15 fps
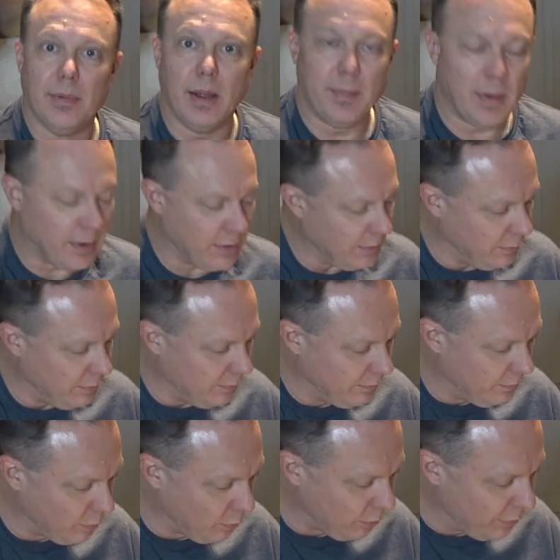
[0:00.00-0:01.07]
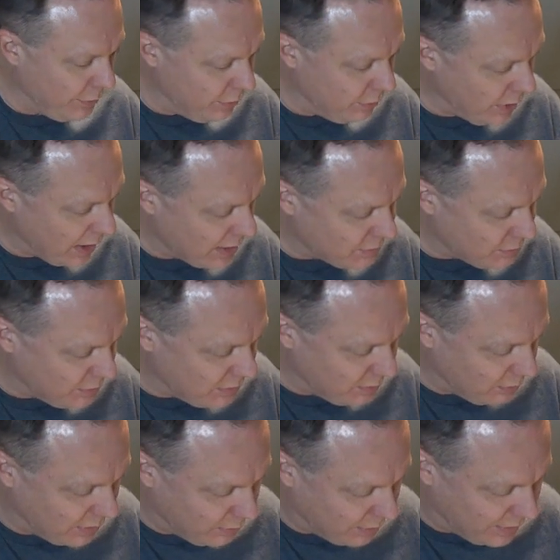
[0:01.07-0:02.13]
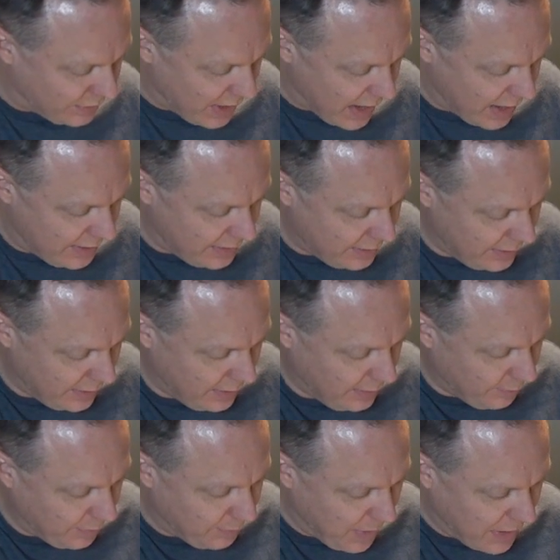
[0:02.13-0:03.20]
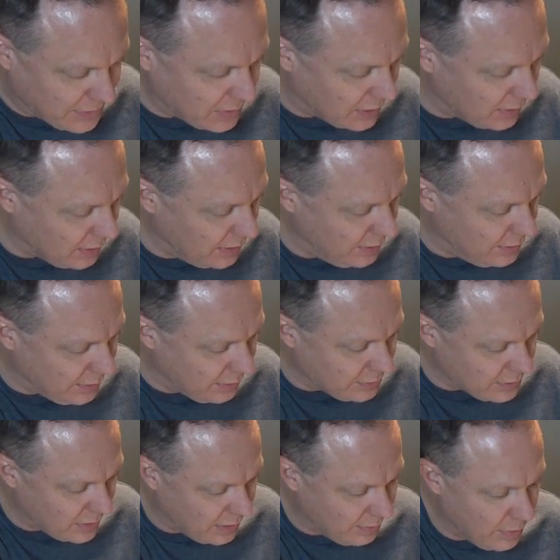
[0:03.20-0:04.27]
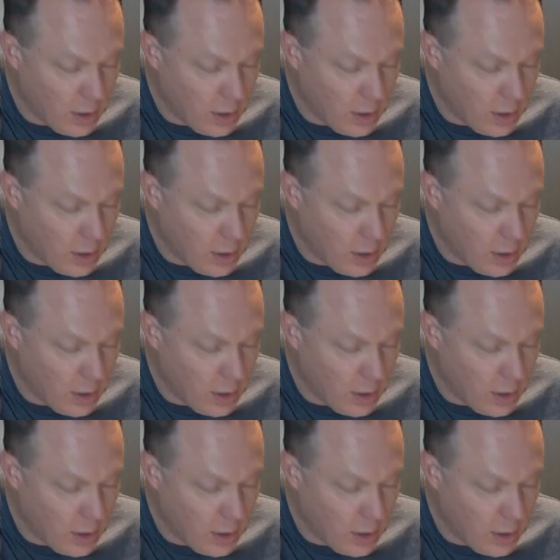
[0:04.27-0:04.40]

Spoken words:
not gonna bore you guys with that. But basically, there's the